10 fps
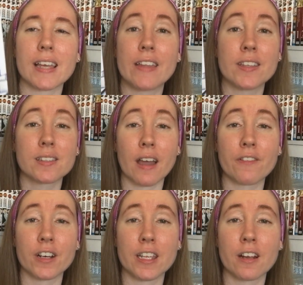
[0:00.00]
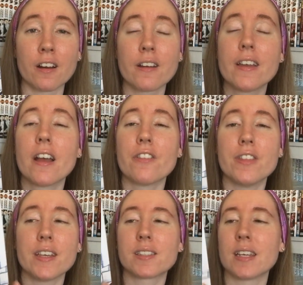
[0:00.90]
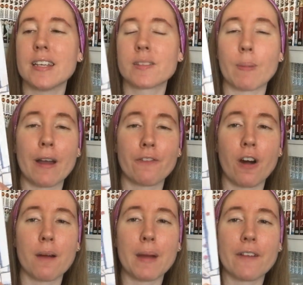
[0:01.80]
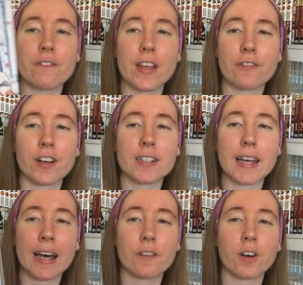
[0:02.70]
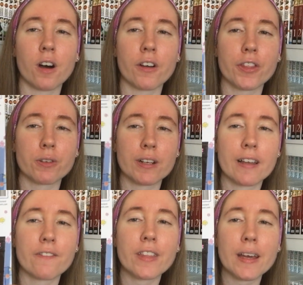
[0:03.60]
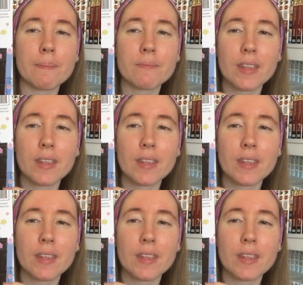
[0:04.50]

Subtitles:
And this cover here, this is by far my favorite out of all three of them.